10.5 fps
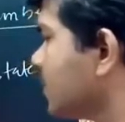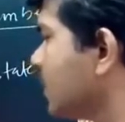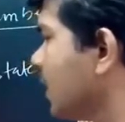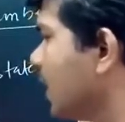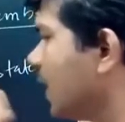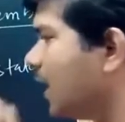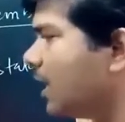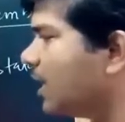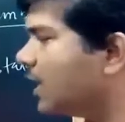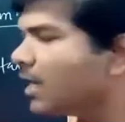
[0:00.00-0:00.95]
Yeah,
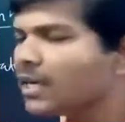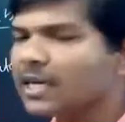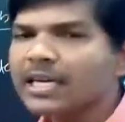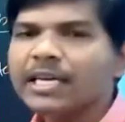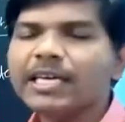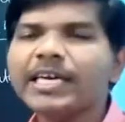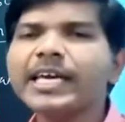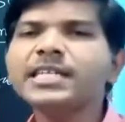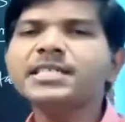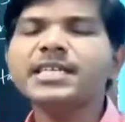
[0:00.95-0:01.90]
earlier
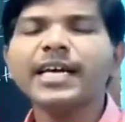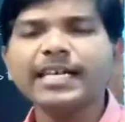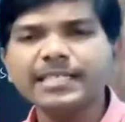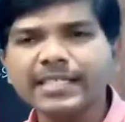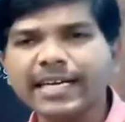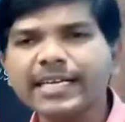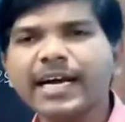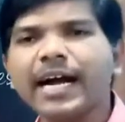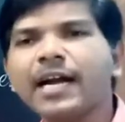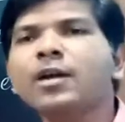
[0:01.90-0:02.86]
each estate
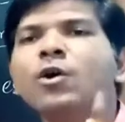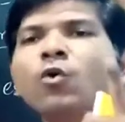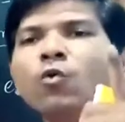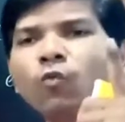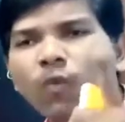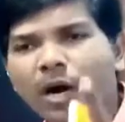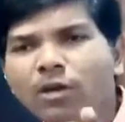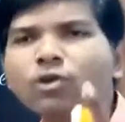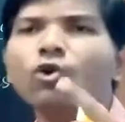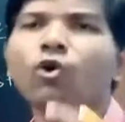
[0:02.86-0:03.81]
had
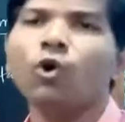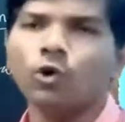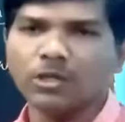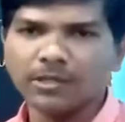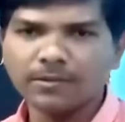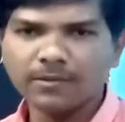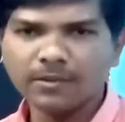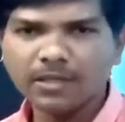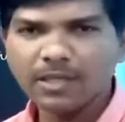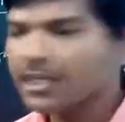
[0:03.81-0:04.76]
one vote
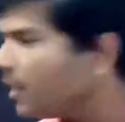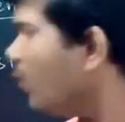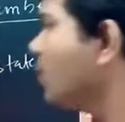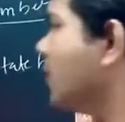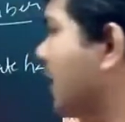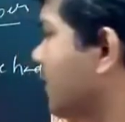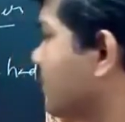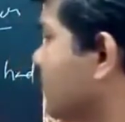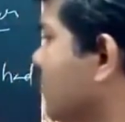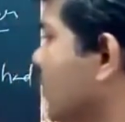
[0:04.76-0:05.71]
in the voting.
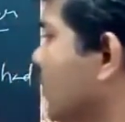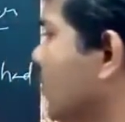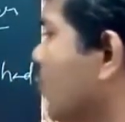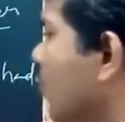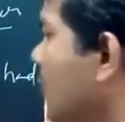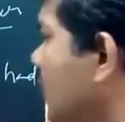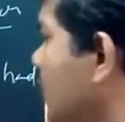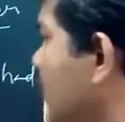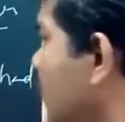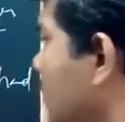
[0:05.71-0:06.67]
One vote
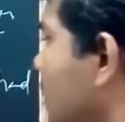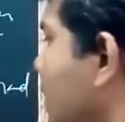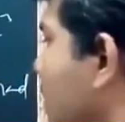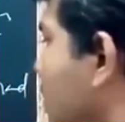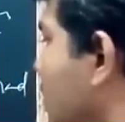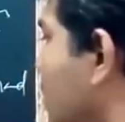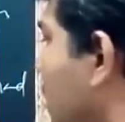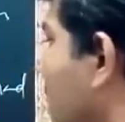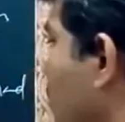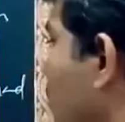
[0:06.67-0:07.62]
in
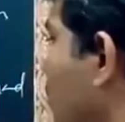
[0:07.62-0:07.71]
the